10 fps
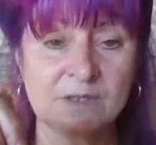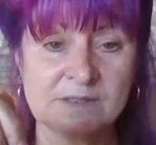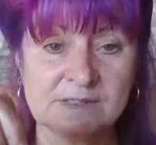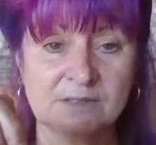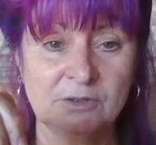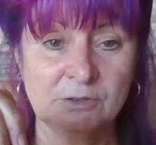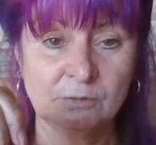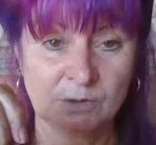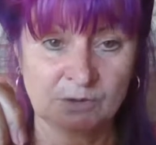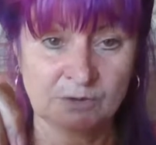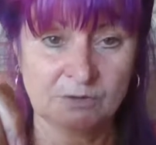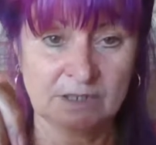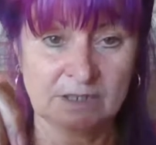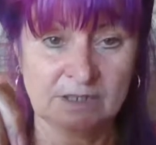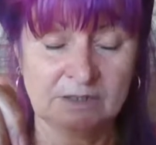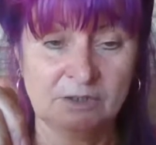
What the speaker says: is it you want to create.